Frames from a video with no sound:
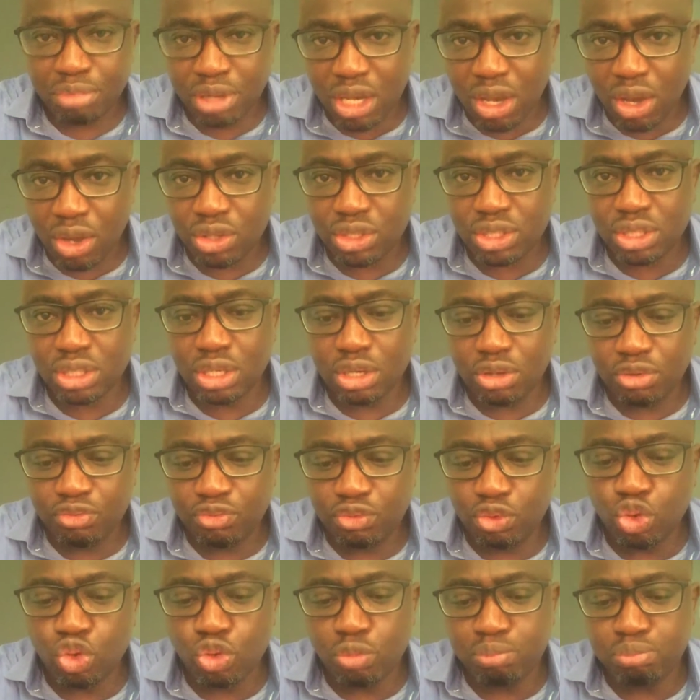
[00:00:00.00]
because
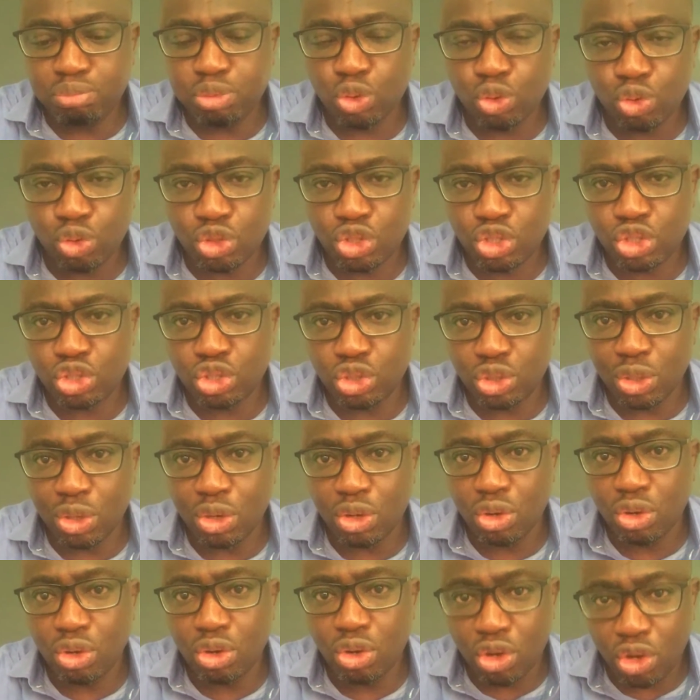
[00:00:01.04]
if you put
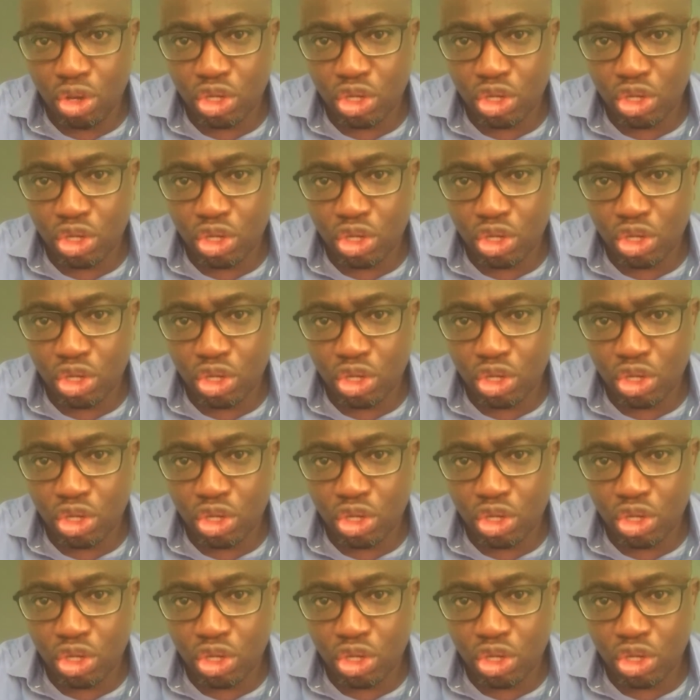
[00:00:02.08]
your